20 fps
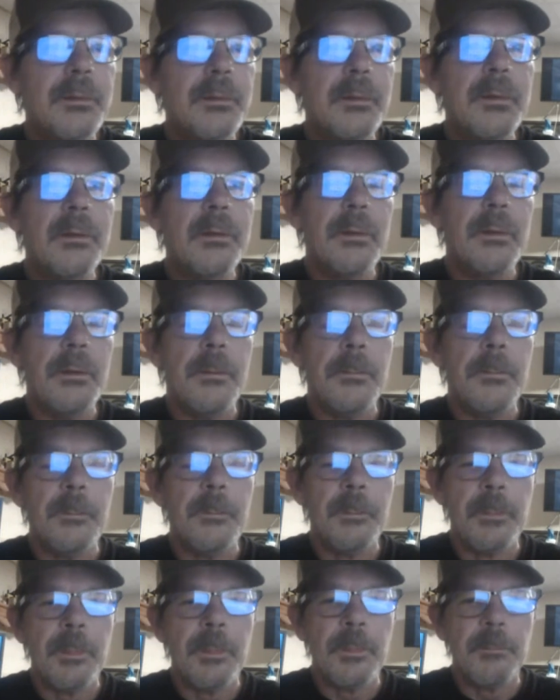So
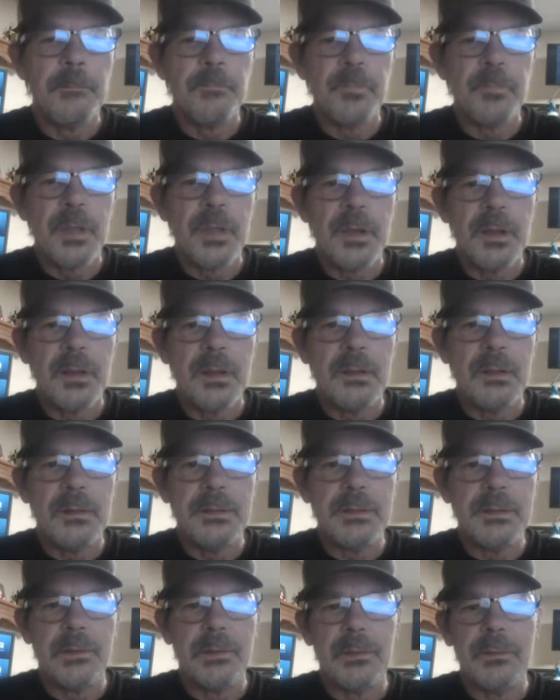
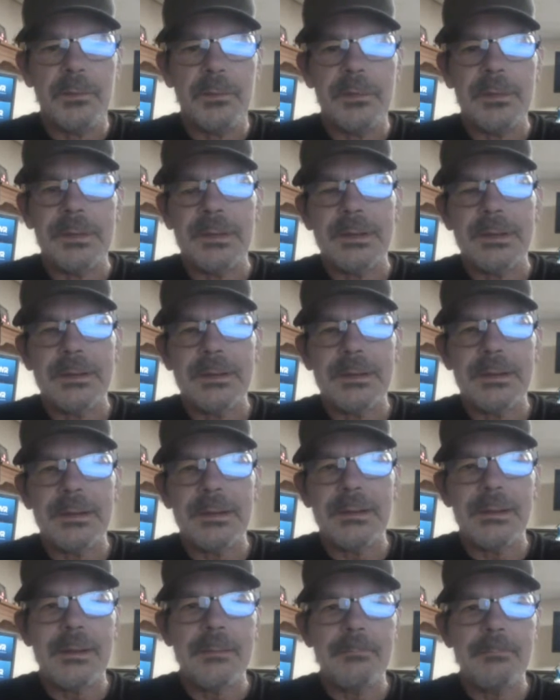I've got the gray ones
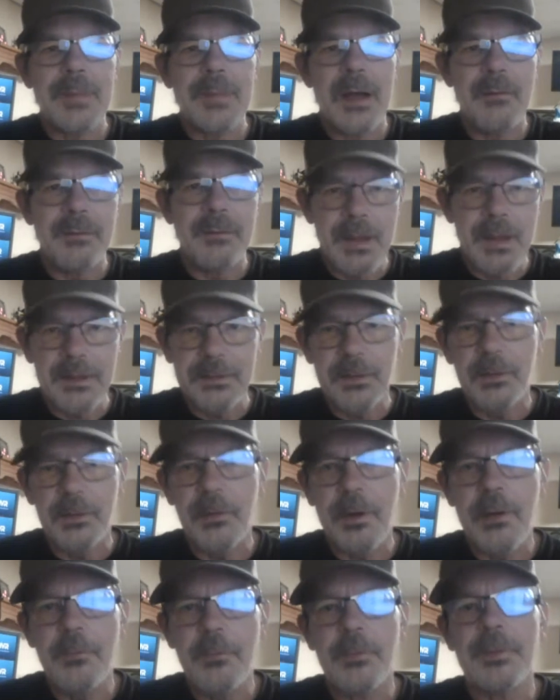like that, and I'm going to order
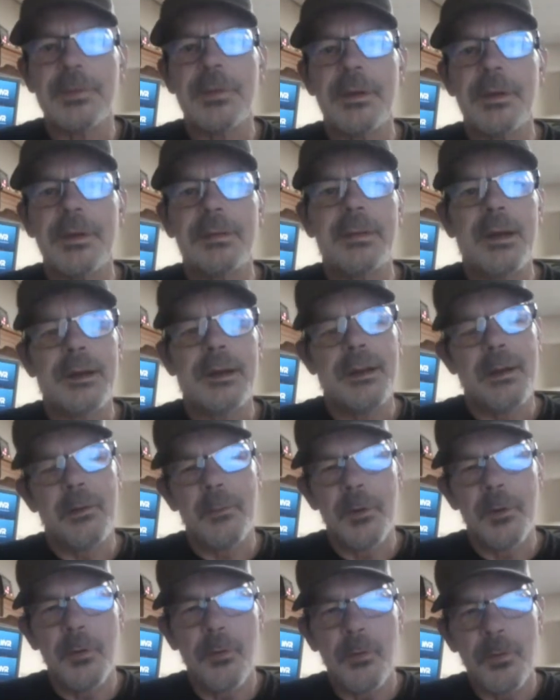some white ones like that
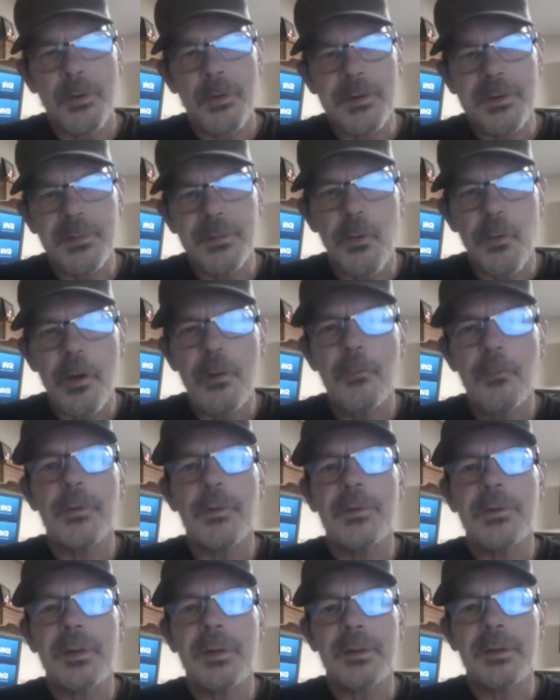because I do have 2
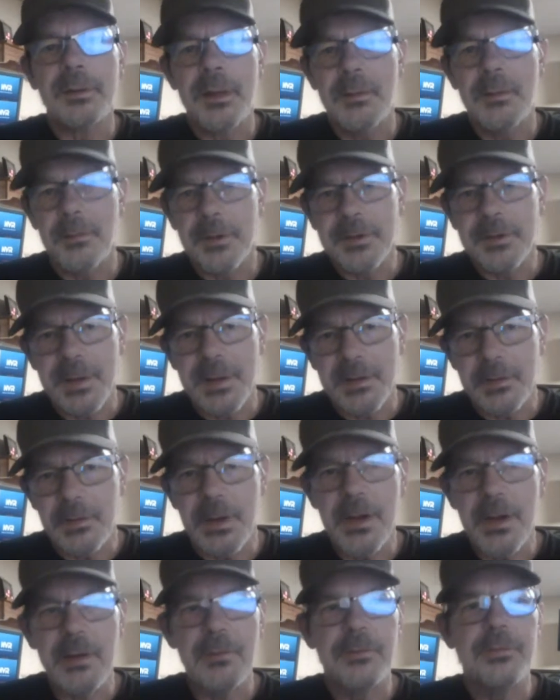shirts that I need to
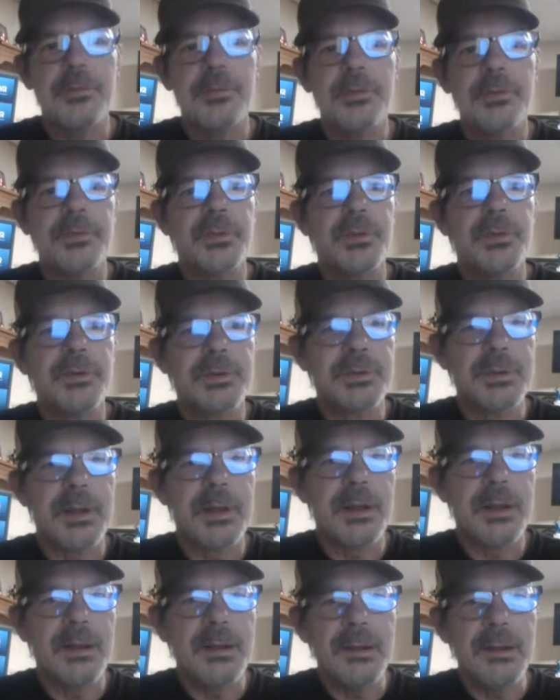have available for a
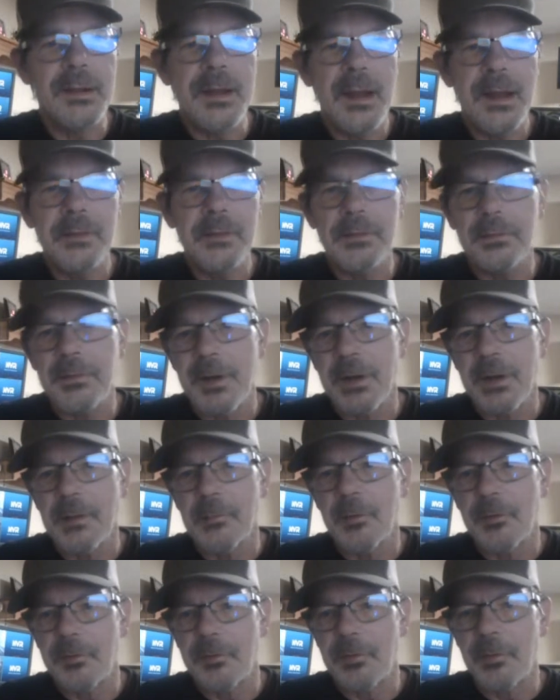customer that I
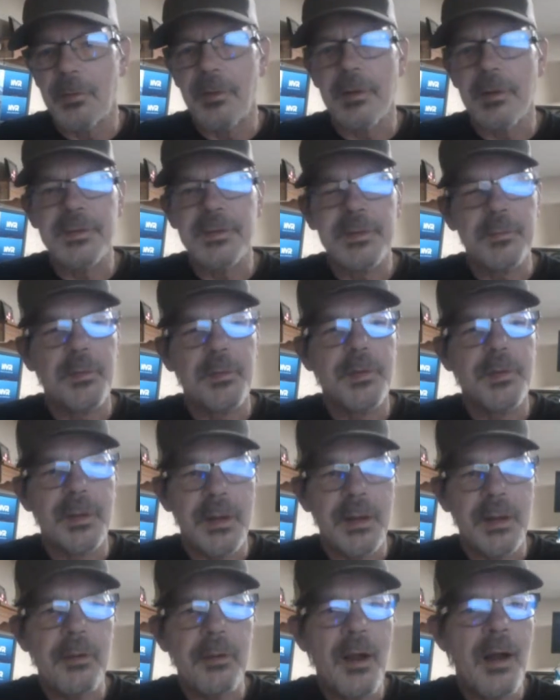promised, and
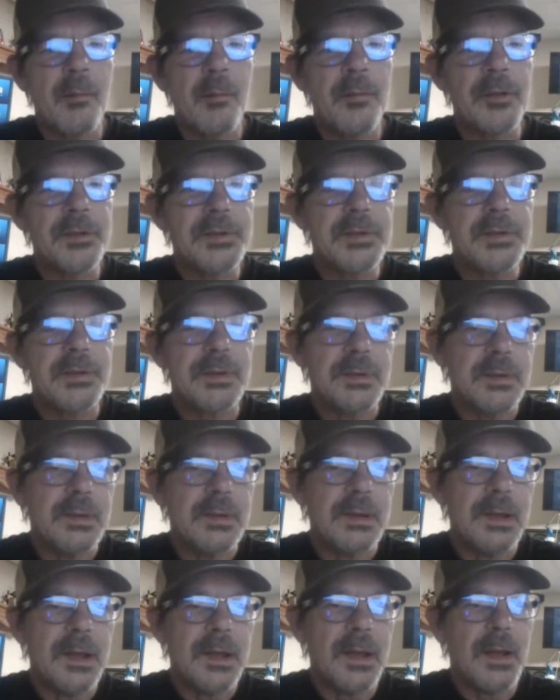there was a lot of white
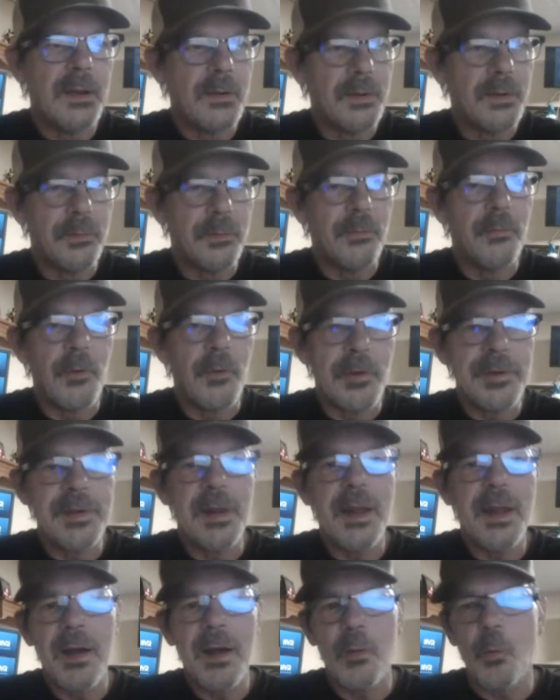in it, and for some
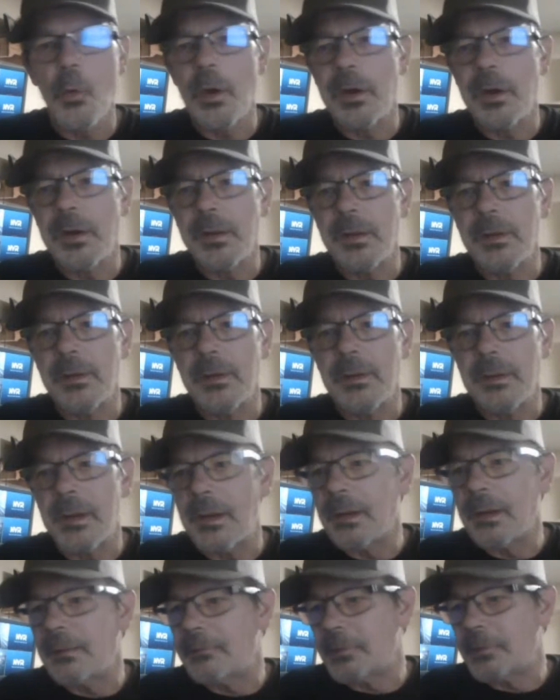reason with
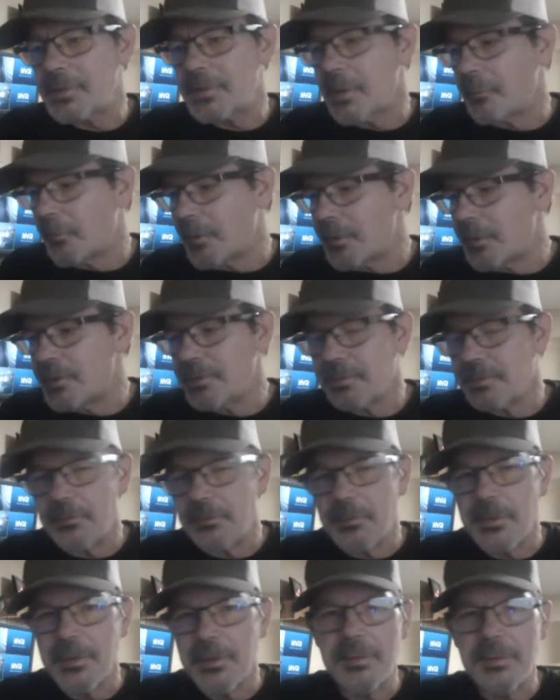the
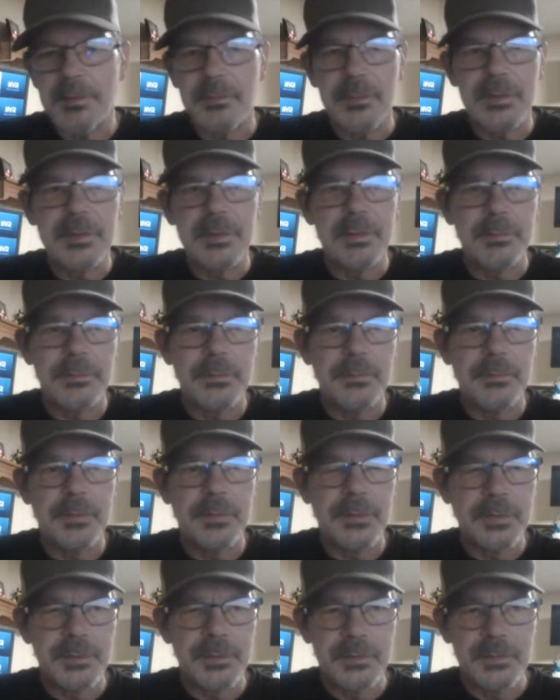all the
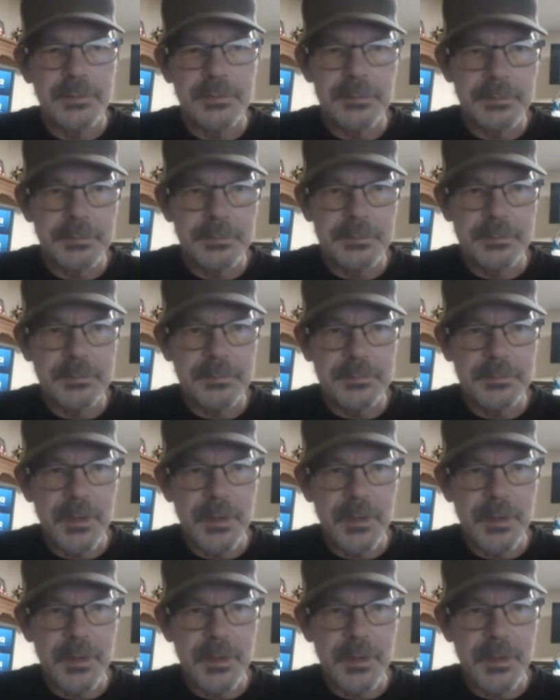blue in the picture,